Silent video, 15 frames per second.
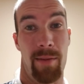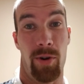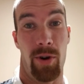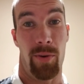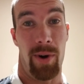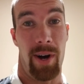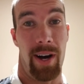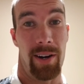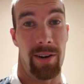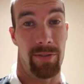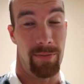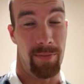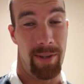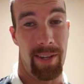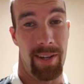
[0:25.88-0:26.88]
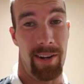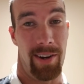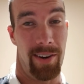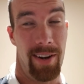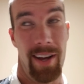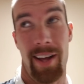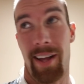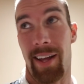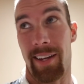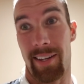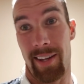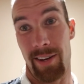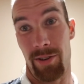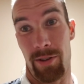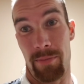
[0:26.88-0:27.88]
any more water from here
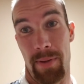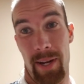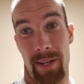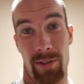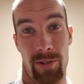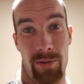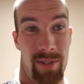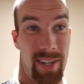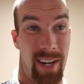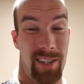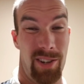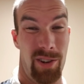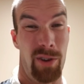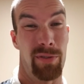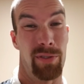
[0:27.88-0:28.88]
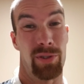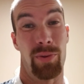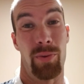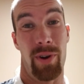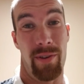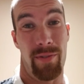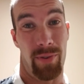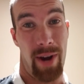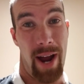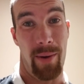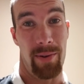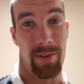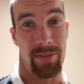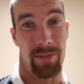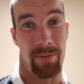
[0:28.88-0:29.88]
until I do the pictures, which is actually over twenty-four
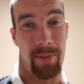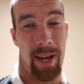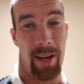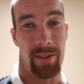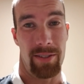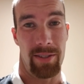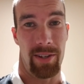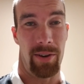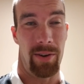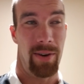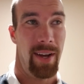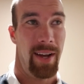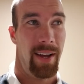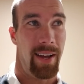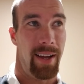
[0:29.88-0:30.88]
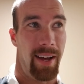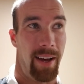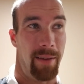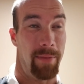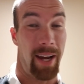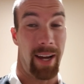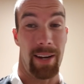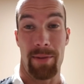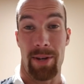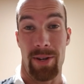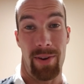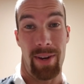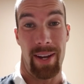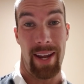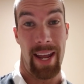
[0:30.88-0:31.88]
hours from now. So uh, I'm not going to be
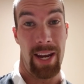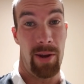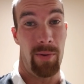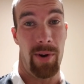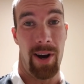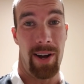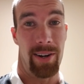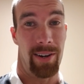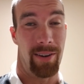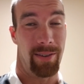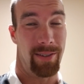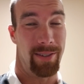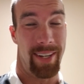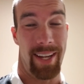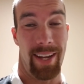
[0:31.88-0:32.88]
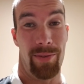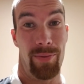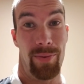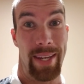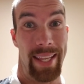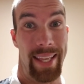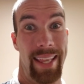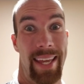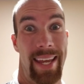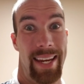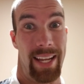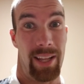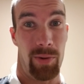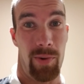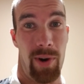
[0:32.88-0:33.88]
doing any water to get really lean,
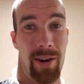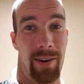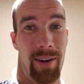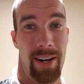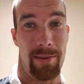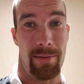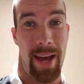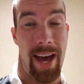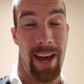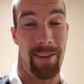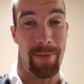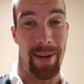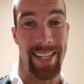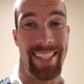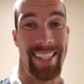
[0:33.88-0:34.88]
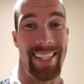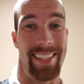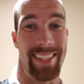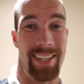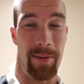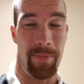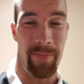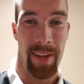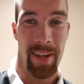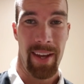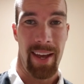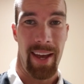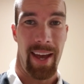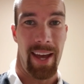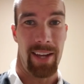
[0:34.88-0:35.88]
get the water out of my system,
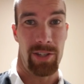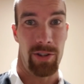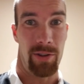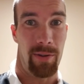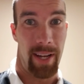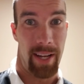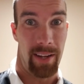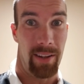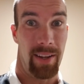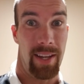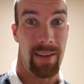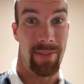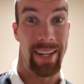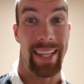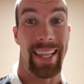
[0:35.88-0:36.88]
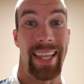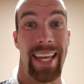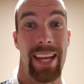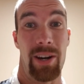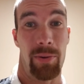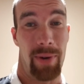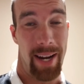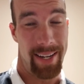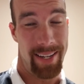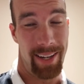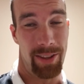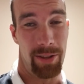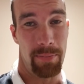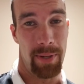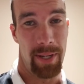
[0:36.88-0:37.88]
and so I can look even leaner when I
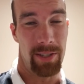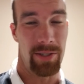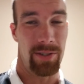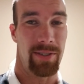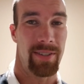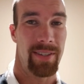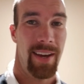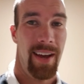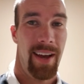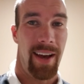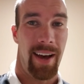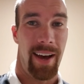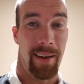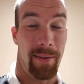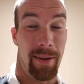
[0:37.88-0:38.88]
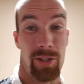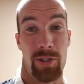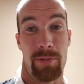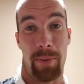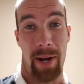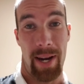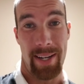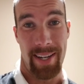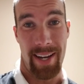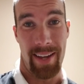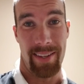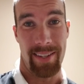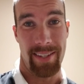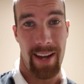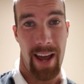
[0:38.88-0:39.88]
take the pictures. Uh, I'm going to spray tan
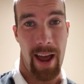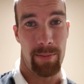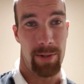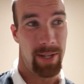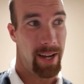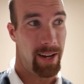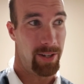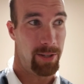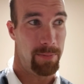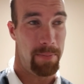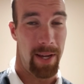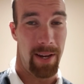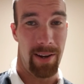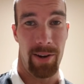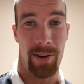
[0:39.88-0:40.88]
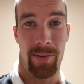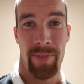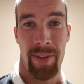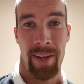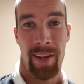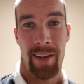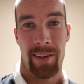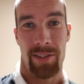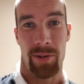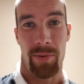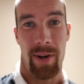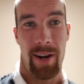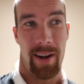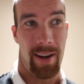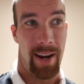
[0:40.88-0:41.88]
this time, so I got a Speedo to
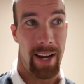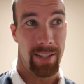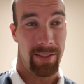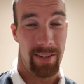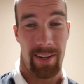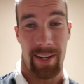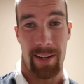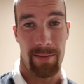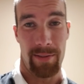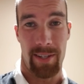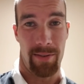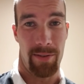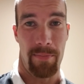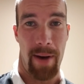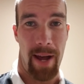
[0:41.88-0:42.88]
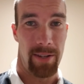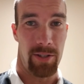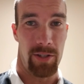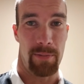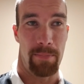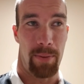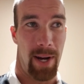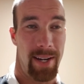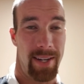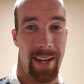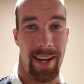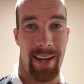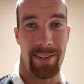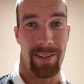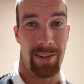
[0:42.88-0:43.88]
wear. I'm going to actually got several bottles of spray
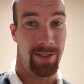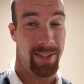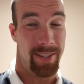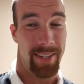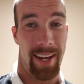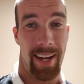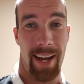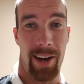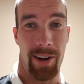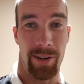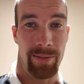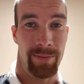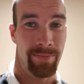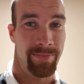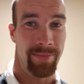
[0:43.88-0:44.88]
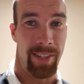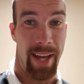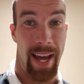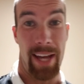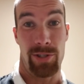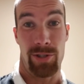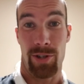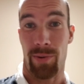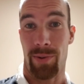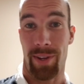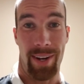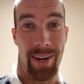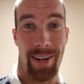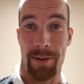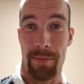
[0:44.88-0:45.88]
tan, you know, just like how the guys do when they're
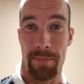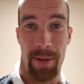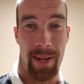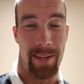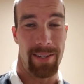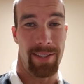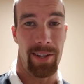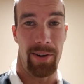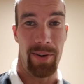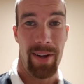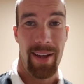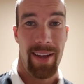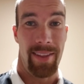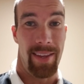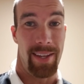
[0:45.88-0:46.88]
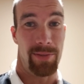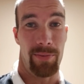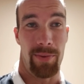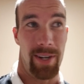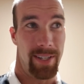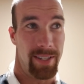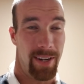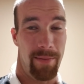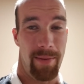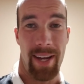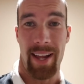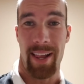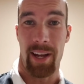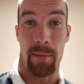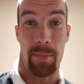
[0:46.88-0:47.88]
going to compete. So this one is going to be
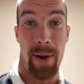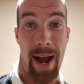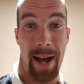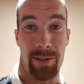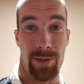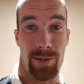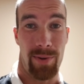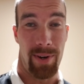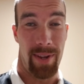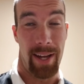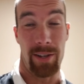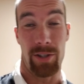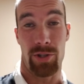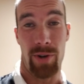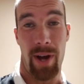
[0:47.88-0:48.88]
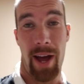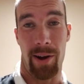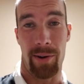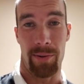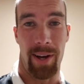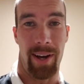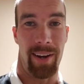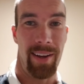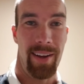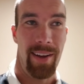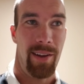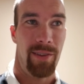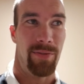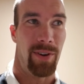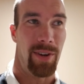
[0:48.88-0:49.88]
kind of like a practice run, like a trial run
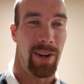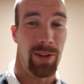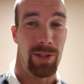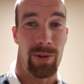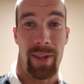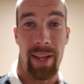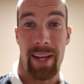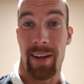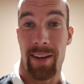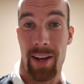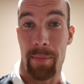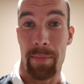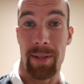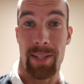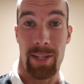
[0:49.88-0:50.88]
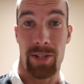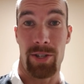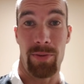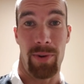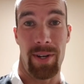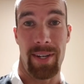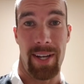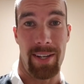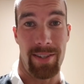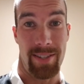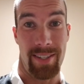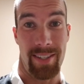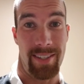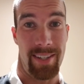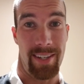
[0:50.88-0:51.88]
for, you know, doing like a competition one day,
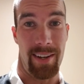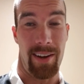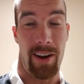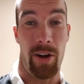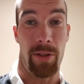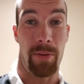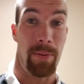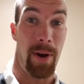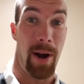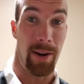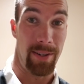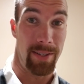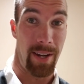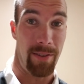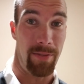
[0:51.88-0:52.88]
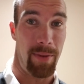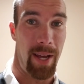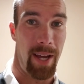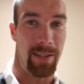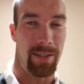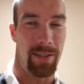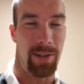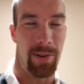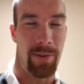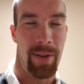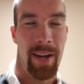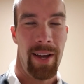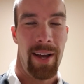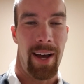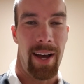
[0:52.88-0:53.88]
just to see all the progress I've made. So
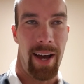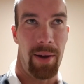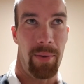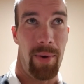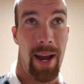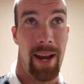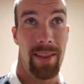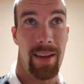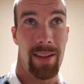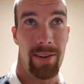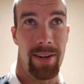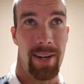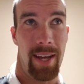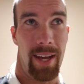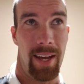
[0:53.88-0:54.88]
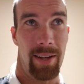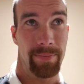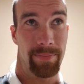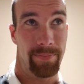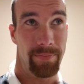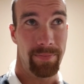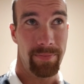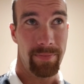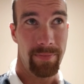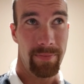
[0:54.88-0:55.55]
uh, I weighed the other day,